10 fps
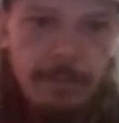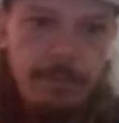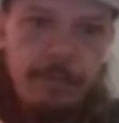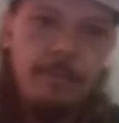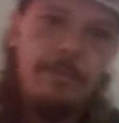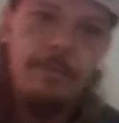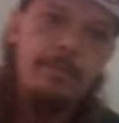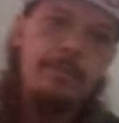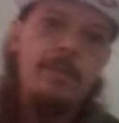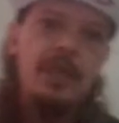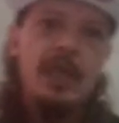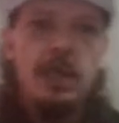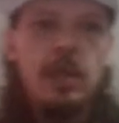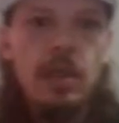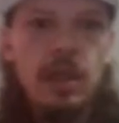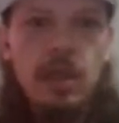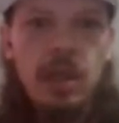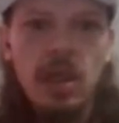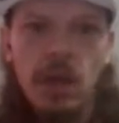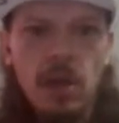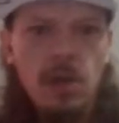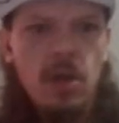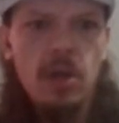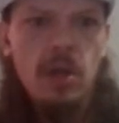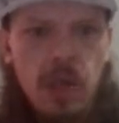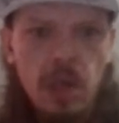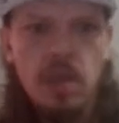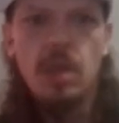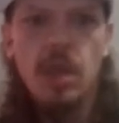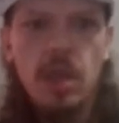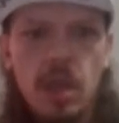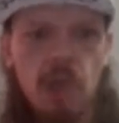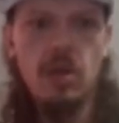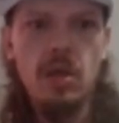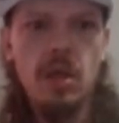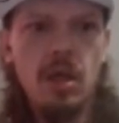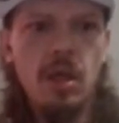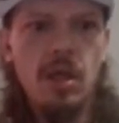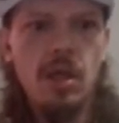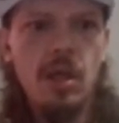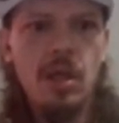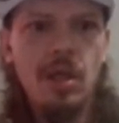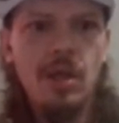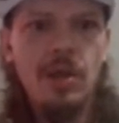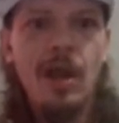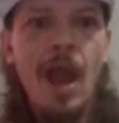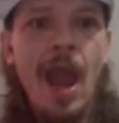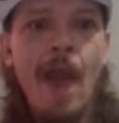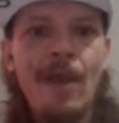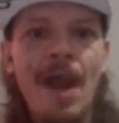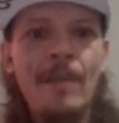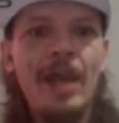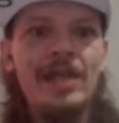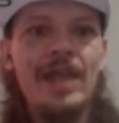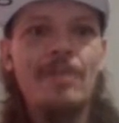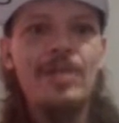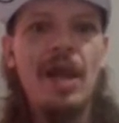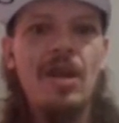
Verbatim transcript: And what I mean is that I'm scared to be giving you clarity, airing me. And what I mean is that I'm scared to be